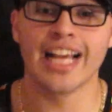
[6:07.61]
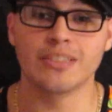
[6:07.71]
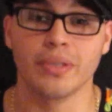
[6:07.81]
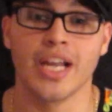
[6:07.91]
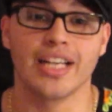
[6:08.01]

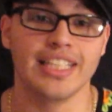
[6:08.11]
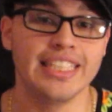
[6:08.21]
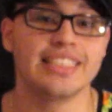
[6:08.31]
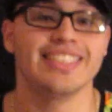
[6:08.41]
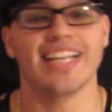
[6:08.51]
Last but not
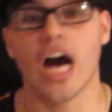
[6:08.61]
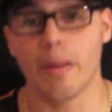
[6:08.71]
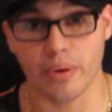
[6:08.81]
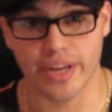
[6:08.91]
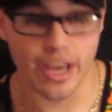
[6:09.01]
least,
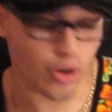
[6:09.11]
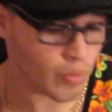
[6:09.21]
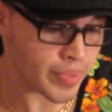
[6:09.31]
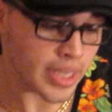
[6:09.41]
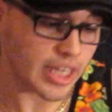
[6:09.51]
Copper
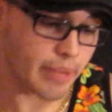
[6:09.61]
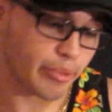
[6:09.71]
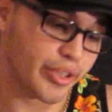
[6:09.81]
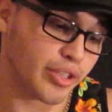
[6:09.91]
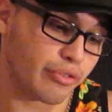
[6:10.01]
Kettle. Let me
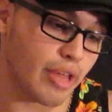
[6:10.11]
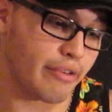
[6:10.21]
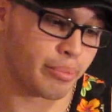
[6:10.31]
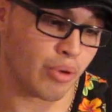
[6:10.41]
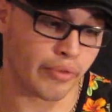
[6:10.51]
read their
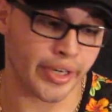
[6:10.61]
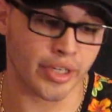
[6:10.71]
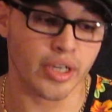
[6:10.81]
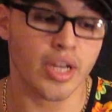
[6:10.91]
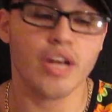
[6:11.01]
flavoring profile
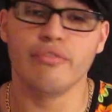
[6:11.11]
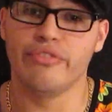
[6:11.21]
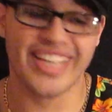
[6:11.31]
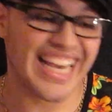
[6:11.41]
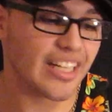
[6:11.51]
here.
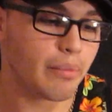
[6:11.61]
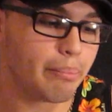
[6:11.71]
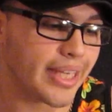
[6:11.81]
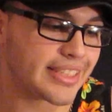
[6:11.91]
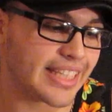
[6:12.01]
Vanilla
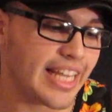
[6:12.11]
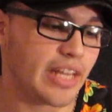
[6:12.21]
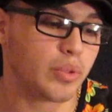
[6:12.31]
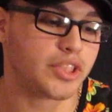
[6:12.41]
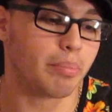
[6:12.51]
mixed
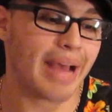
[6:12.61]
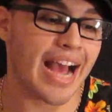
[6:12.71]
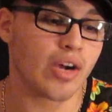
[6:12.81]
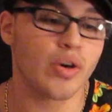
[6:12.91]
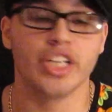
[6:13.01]
in with
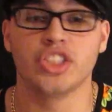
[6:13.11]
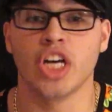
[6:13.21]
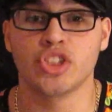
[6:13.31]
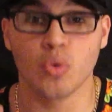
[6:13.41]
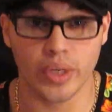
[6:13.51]
tobacco and a
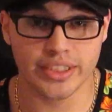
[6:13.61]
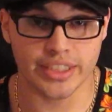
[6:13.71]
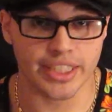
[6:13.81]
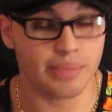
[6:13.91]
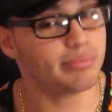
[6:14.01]
touch of
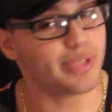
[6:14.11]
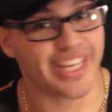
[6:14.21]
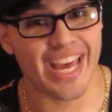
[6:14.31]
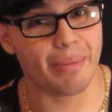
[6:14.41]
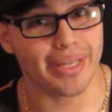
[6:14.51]
whiskey. You
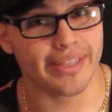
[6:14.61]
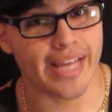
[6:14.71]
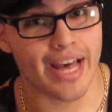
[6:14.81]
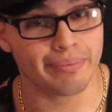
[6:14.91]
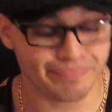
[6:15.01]
can't beat
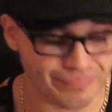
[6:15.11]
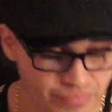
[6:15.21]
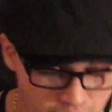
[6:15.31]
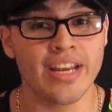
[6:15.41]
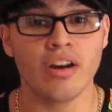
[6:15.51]
that.
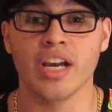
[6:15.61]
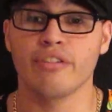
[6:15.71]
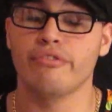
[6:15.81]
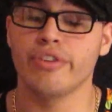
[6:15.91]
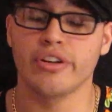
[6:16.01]
Yeah, I got
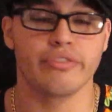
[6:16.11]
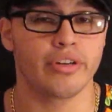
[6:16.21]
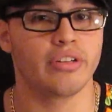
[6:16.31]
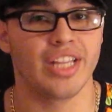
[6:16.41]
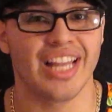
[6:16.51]
a very,
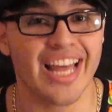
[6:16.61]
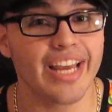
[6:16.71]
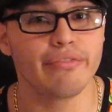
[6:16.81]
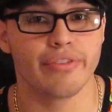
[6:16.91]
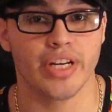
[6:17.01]
very
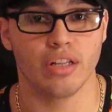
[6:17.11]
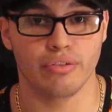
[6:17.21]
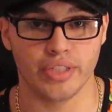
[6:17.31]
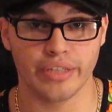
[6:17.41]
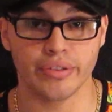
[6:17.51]
light vanilla
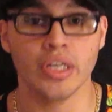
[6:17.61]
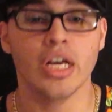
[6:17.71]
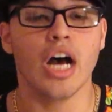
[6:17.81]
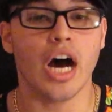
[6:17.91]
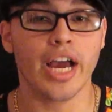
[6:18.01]
flavor.
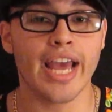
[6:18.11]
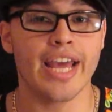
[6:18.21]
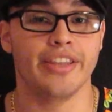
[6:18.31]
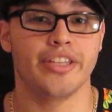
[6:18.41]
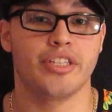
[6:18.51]

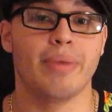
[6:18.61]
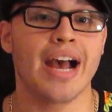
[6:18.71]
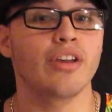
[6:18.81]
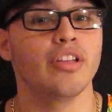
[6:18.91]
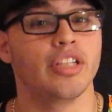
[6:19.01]
Again, the
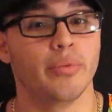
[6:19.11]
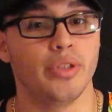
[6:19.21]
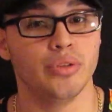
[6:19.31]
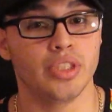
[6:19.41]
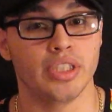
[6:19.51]
tobacco that they were
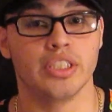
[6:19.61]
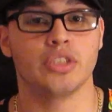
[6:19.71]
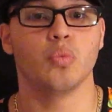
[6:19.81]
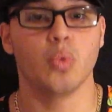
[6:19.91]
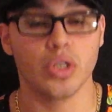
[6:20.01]
using in
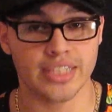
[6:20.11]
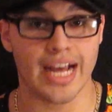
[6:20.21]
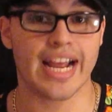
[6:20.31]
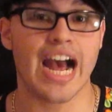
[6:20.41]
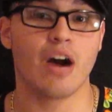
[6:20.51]
this was
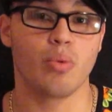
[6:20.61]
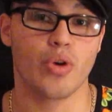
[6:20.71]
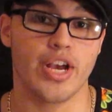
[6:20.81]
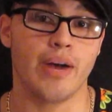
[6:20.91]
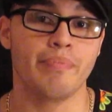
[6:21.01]
that
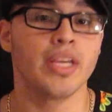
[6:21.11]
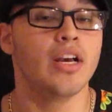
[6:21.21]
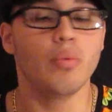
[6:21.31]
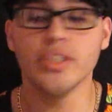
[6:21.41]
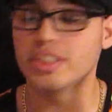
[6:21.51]
Cowboy Up,
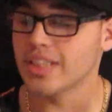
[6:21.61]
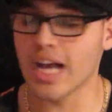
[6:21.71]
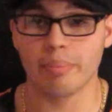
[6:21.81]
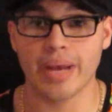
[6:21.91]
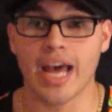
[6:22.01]
which is
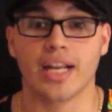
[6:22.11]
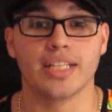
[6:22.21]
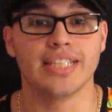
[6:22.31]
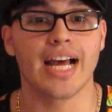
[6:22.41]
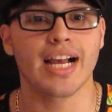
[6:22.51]
not bad,
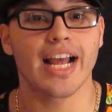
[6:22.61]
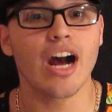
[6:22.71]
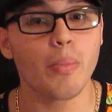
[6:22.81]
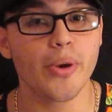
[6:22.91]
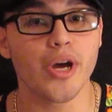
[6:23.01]
because that
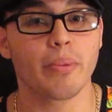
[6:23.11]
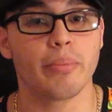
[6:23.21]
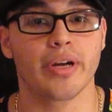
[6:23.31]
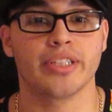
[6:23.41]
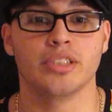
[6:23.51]
Cowboy Up
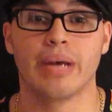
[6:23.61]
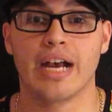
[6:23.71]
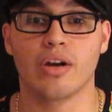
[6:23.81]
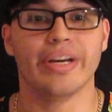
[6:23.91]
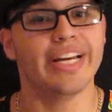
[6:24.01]
American
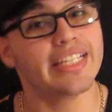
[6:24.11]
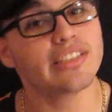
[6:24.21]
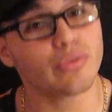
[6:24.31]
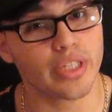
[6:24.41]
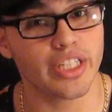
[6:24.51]
tobacco
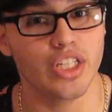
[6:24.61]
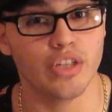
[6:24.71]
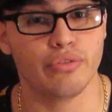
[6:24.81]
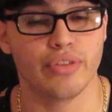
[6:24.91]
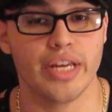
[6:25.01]
is a really
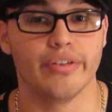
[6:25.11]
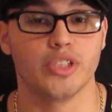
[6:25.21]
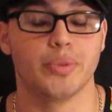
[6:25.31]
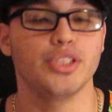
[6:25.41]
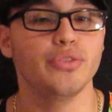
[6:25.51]
good flavor,
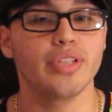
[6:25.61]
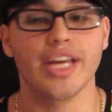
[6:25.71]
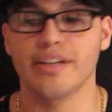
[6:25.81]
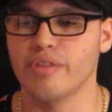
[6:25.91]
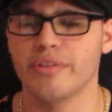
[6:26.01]
especially if you
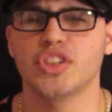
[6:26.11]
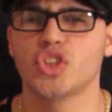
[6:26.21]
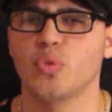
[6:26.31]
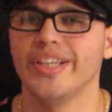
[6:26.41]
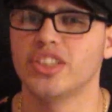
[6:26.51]
like very
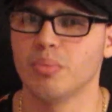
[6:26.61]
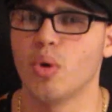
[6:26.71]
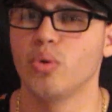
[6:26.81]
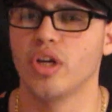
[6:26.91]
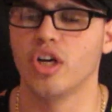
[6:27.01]
sweet,
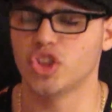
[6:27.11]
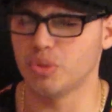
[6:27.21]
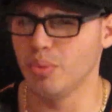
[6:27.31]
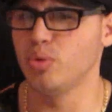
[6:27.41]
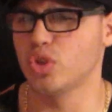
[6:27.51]

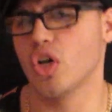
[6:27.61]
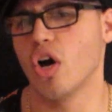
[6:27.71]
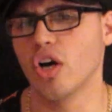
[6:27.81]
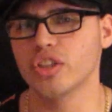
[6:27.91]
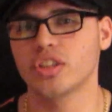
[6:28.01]
smooth
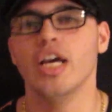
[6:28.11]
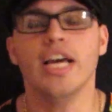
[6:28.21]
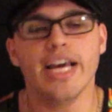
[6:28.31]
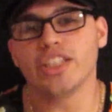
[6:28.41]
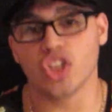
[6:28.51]
cigars.
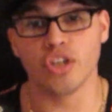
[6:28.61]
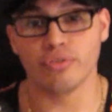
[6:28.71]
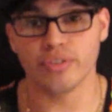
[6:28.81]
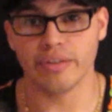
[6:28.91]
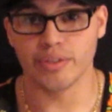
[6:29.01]
It's a good
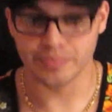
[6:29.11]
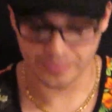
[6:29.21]
flavor.